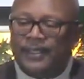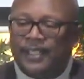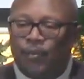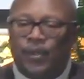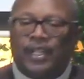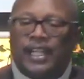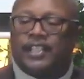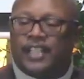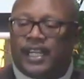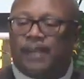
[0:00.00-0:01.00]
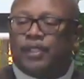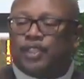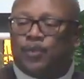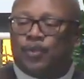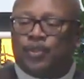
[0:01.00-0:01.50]
It wasn't like, yeah, I bet
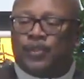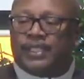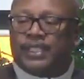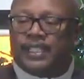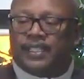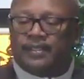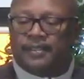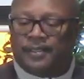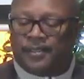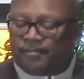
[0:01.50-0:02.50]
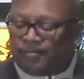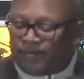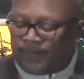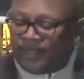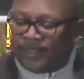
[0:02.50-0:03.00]
you won't do it again.
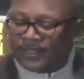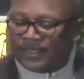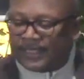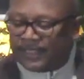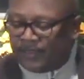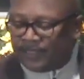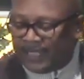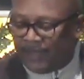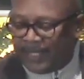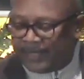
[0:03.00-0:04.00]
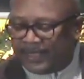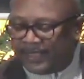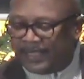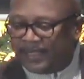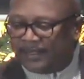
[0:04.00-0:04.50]
No, it's like, you understand why I
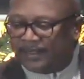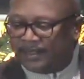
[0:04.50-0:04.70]
did that?